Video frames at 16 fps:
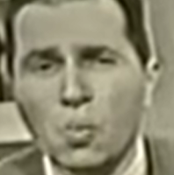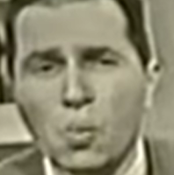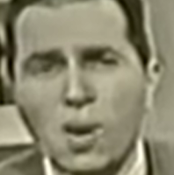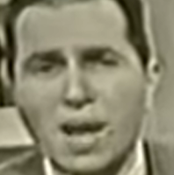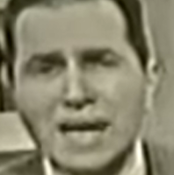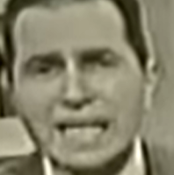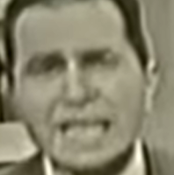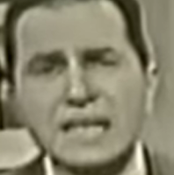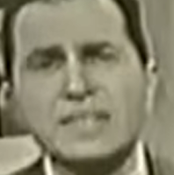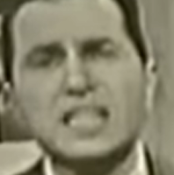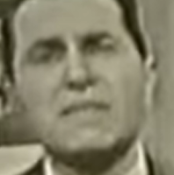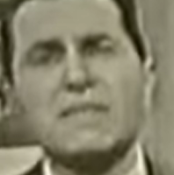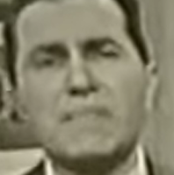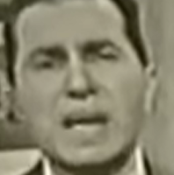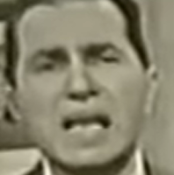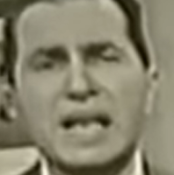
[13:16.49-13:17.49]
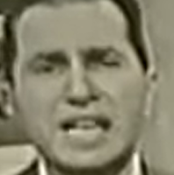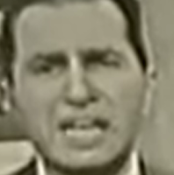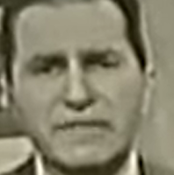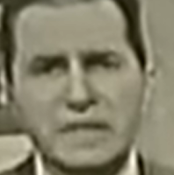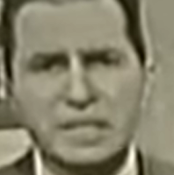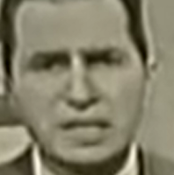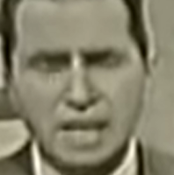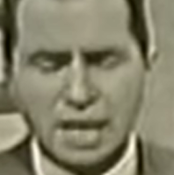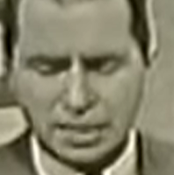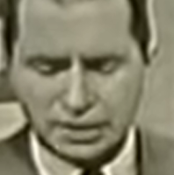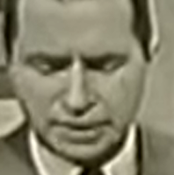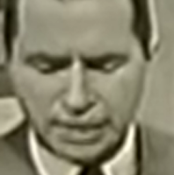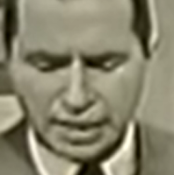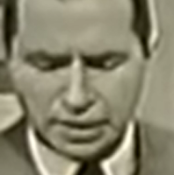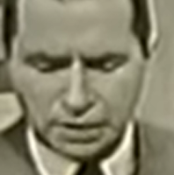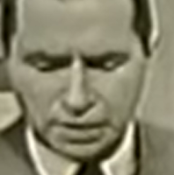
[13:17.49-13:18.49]
What is the meaning of its
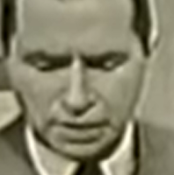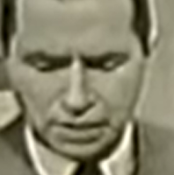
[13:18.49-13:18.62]
content?